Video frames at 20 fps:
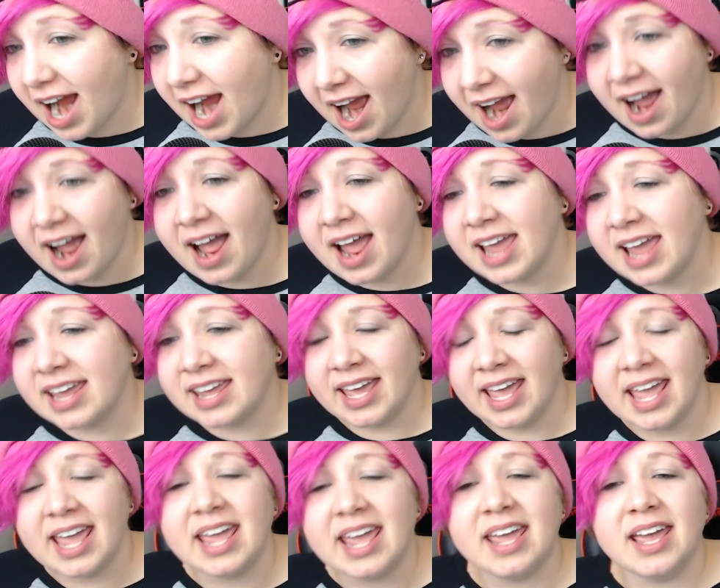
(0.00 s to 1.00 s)
I
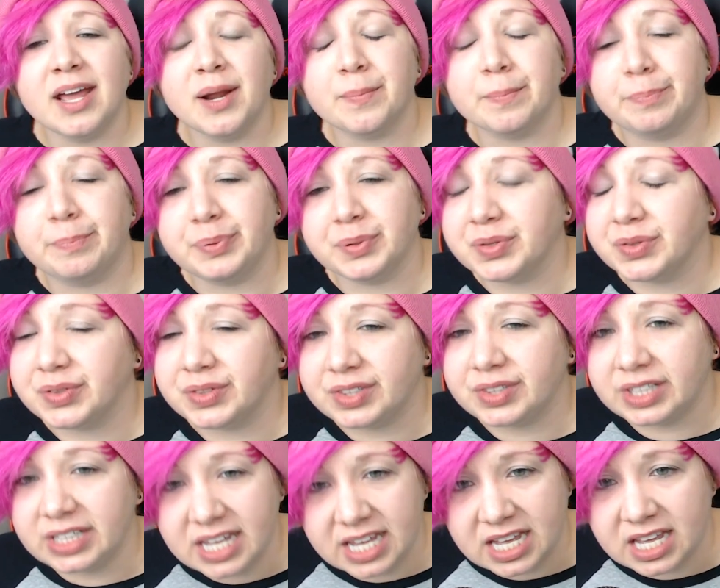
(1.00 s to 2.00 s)
can't
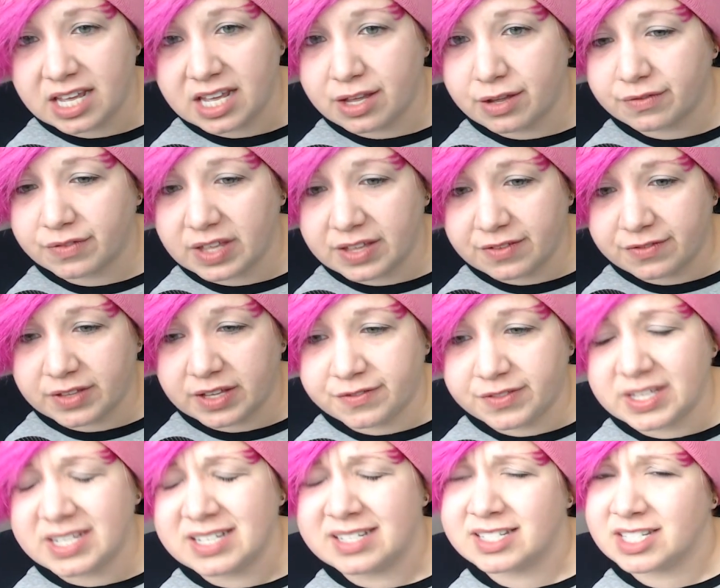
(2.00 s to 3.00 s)
believe, if
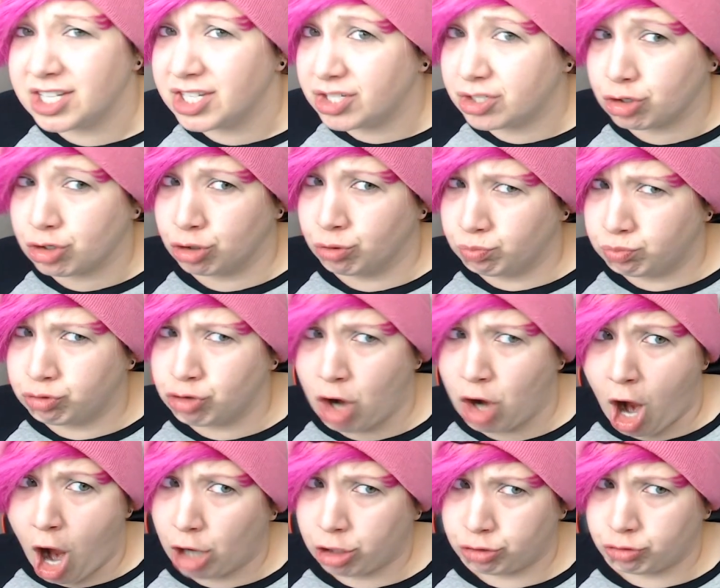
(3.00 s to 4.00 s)
this is
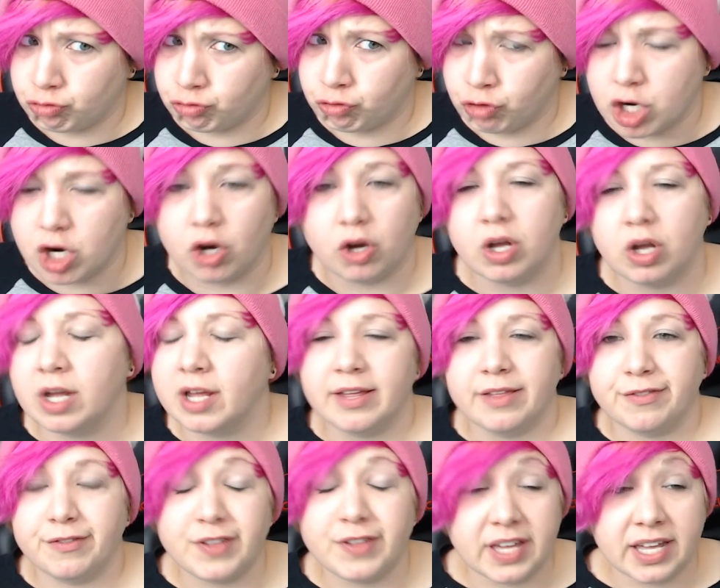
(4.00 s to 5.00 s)
not real,
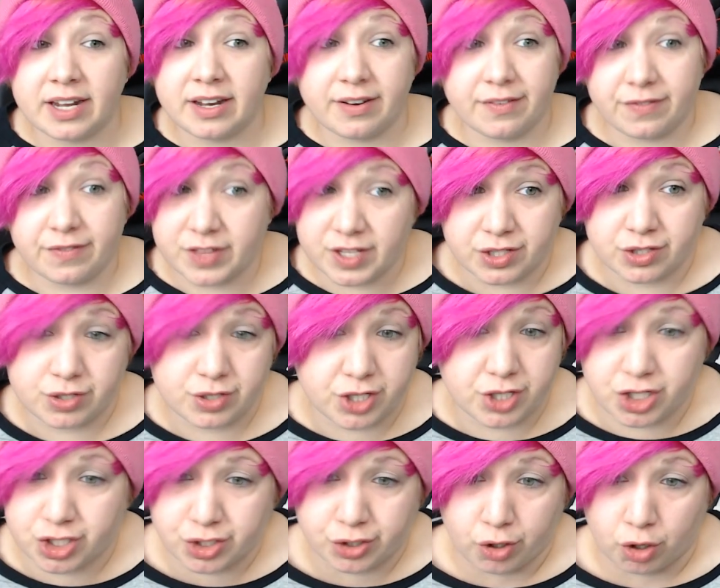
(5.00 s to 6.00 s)
then
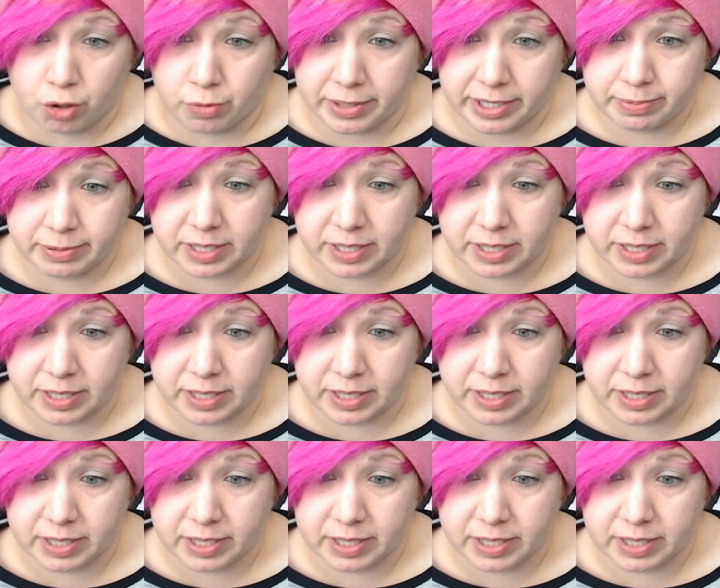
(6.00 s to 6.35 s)
just screw me.